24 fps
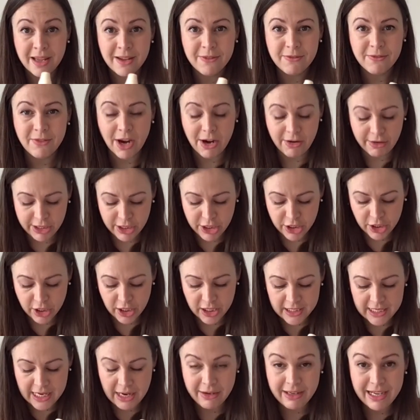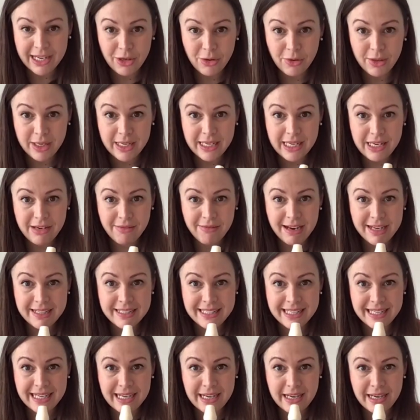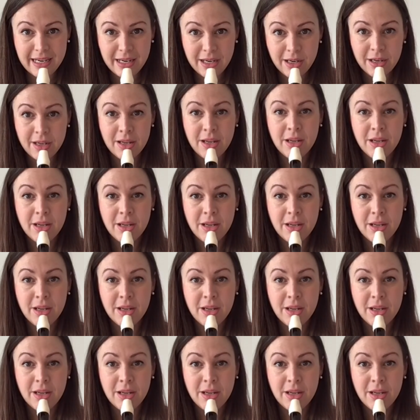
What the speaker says: Very good. Now get your E ready.